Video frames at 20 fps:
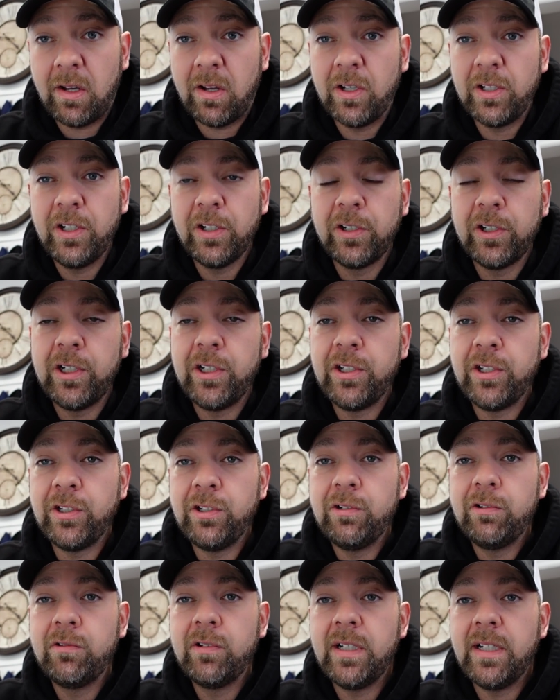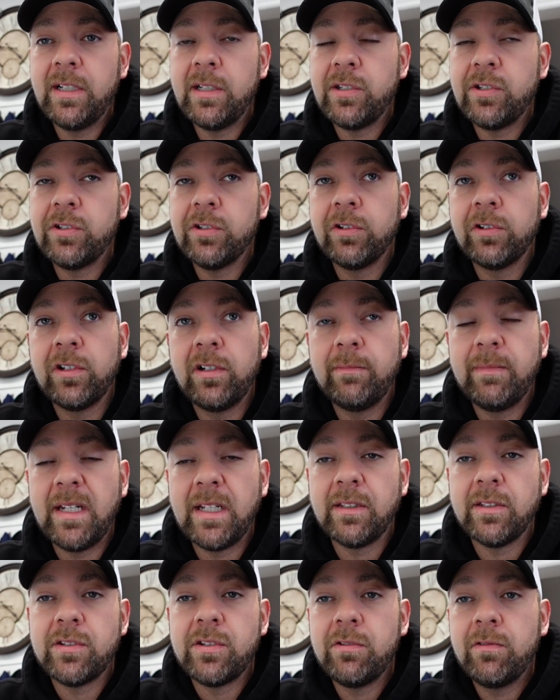all you're going to do is you're going to
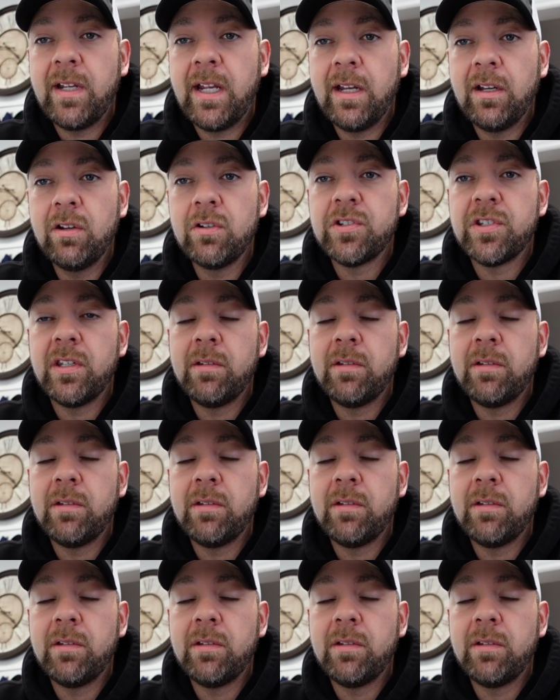make the two handers